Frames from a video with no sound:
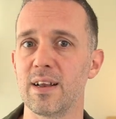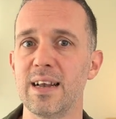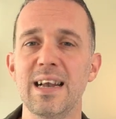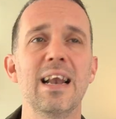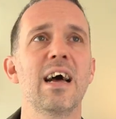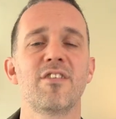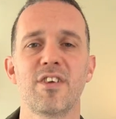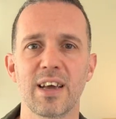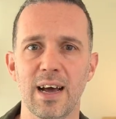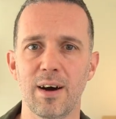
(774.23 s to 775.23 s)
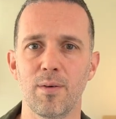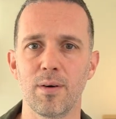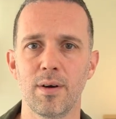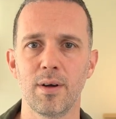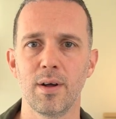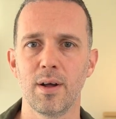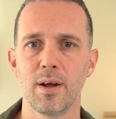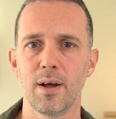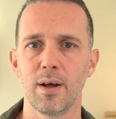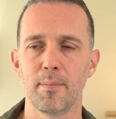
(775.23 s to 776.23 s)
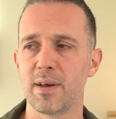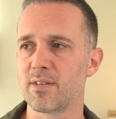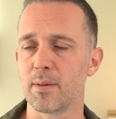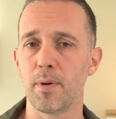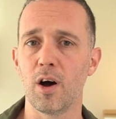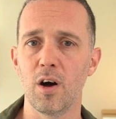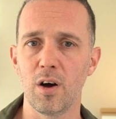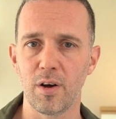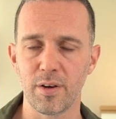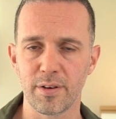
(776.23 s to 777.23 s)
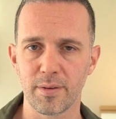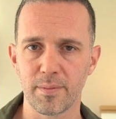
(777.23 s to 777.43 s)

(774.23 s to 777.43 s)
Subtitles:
lashing out makes them heard.